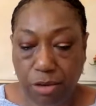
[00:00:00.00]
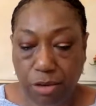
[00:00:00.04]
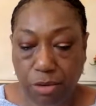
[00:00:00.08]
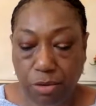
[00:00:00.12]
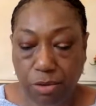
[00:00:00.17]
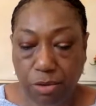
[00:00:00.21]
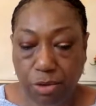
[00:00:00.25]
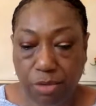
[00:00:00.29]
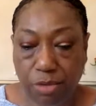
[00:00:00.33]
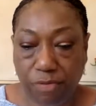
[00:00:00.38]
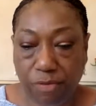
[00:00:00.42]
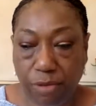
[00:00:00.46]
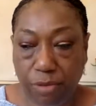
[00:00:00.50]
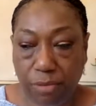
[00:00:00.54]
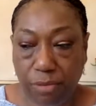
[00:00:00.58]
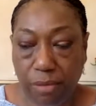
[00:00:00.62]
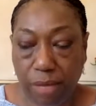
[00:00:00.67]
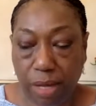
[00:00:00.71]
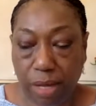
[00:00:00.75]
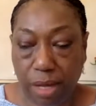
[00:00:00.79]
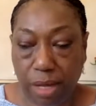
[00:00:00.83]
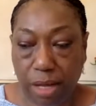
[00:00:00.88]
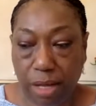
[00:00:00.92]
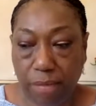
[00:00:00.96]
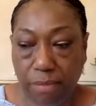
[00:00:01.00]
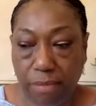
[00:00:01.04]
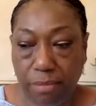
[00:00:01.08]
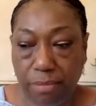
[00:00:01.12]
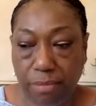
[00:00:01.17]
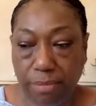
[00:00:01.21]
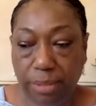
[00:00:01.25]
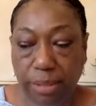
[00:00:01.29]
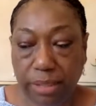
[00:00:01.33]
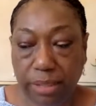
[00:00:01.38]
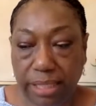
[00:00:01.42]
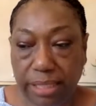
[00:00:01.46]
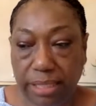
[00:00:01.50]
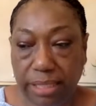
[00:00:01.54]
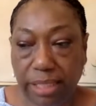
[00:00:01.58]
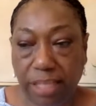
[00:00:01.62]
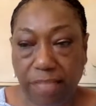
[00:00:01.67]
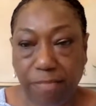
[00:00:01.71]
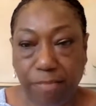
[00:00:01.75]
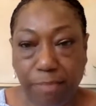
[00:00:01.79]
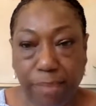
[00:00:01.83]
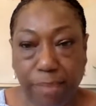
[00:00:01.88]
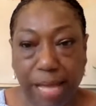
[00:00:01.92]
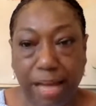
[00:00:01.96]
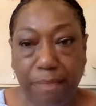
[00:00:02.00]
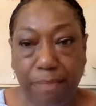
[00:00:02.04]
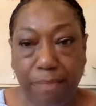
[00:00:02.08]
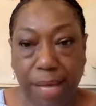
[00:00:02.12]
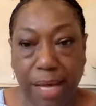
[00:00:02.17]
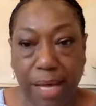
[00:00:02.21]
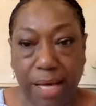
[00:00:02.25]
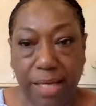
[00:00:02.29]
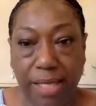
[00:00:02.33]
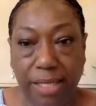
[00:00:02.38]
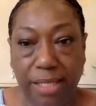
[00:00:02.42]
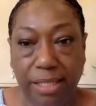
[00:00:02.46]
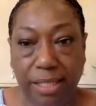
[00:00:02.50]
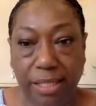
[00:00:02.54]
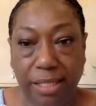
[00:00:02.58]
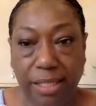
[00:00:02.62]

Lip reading: sort of policing of Black bodies and